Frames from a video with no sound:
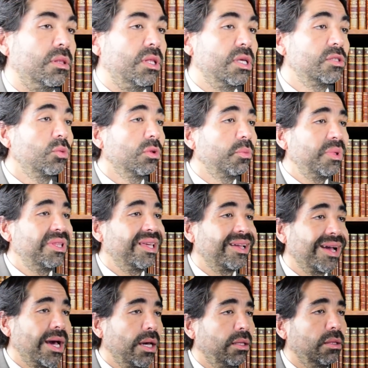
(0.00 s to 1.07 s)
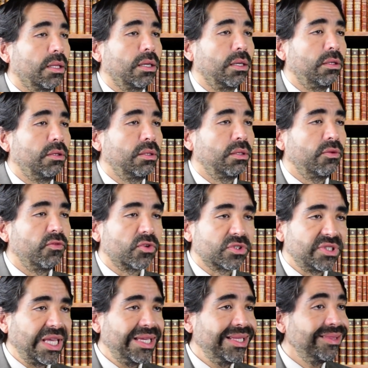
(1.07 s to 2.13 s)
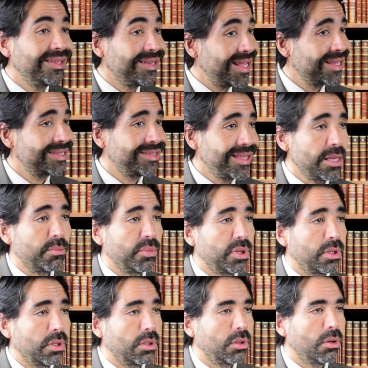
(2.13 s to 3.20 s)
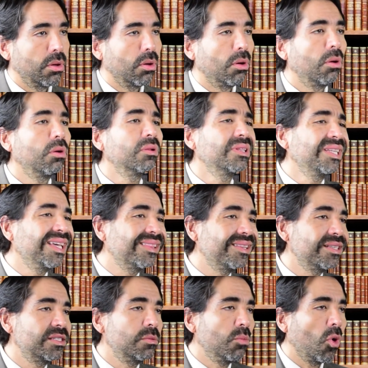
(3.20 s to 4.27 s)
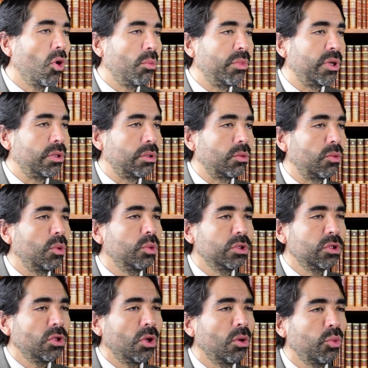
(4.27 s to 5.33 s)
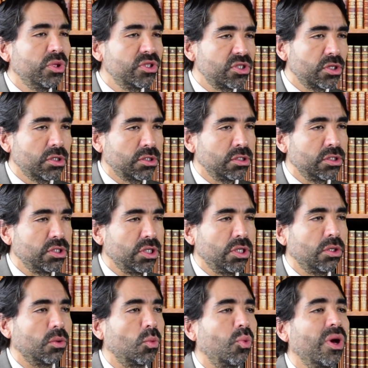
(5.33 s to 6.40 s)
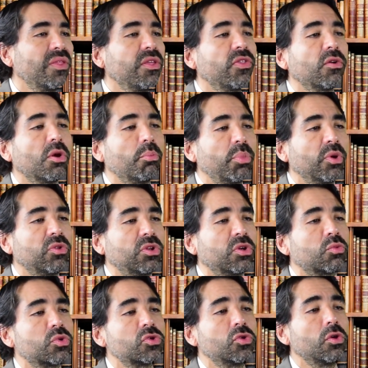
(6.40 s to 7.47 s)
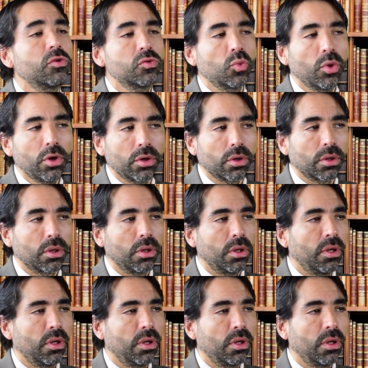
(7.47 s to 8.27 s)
This will be the guideline for taking the next step. Only at this moment we will know with certainty what the therapeutic results were.